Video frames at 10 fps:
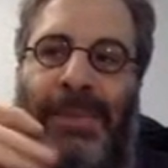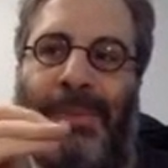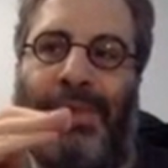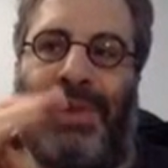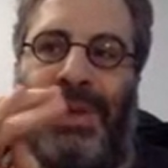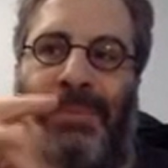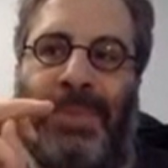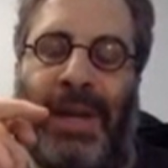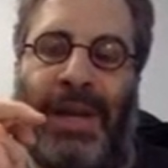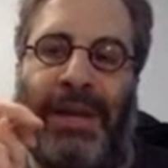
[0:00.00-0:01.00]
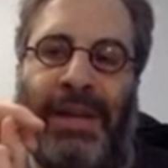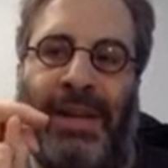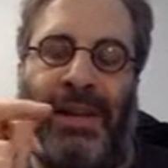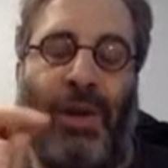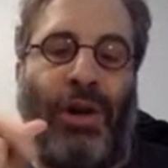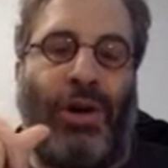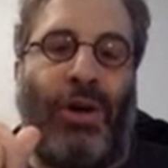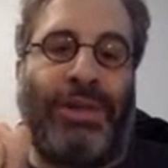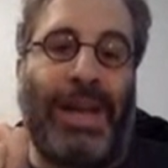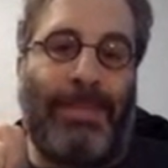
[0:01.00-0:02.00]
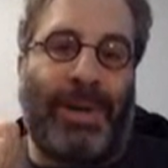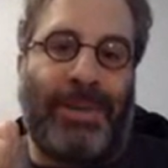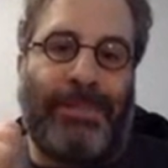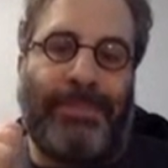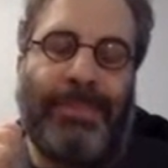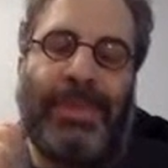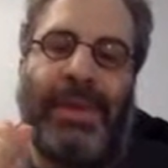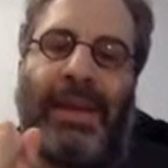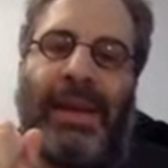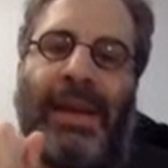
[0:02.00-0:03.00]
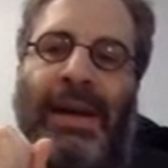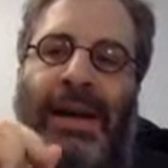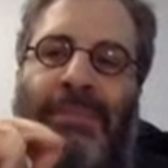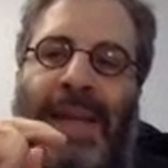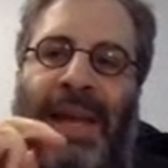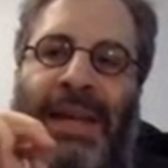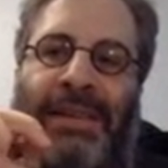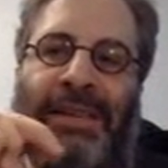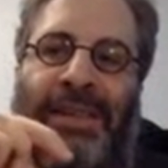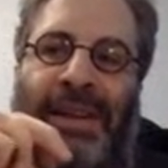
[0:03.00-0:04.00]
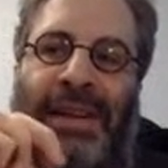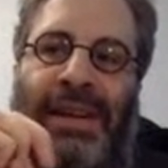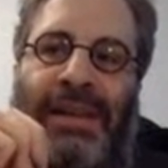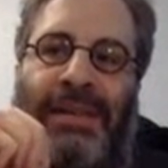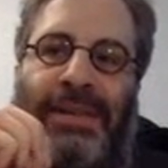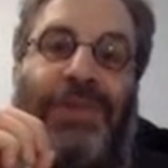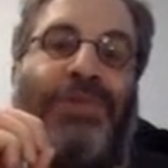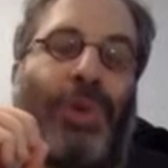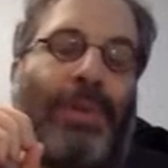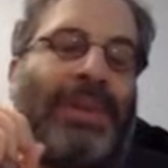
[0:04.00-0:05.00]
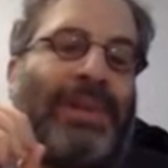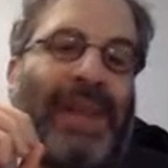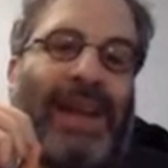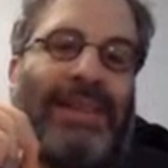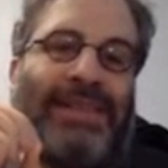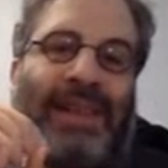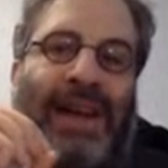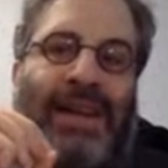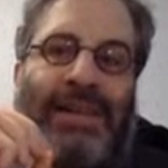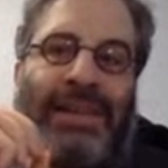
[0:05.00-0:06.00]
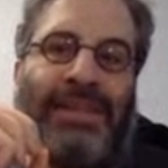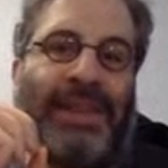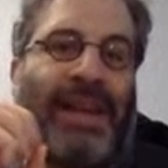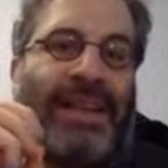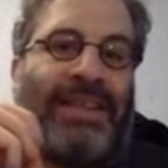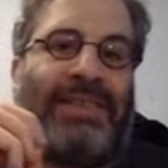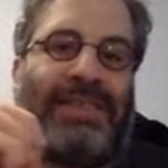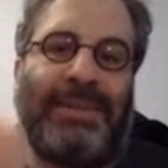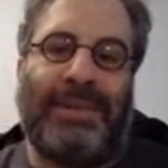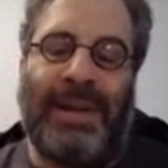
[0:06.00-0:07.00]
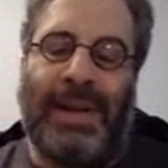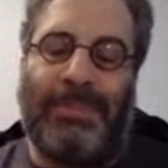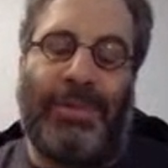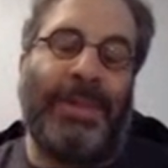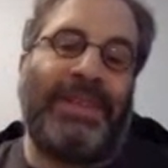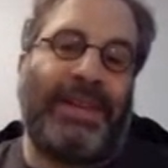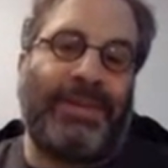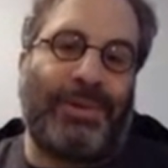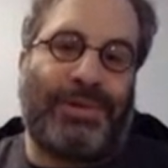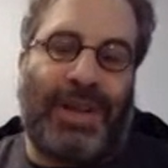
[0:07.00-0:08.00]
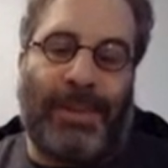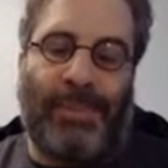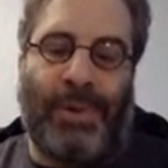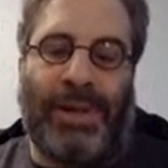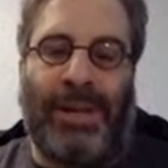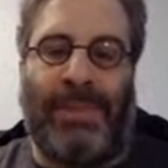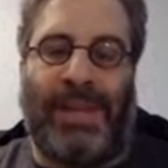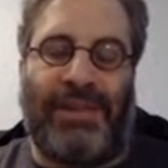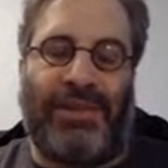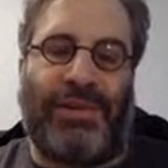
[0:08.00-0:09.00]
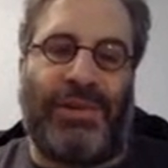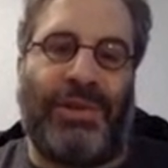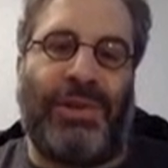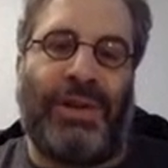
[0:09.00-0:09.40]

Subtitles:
with a law called HIPAA. And conforming to that is not easy from a technical standpoint, and making sure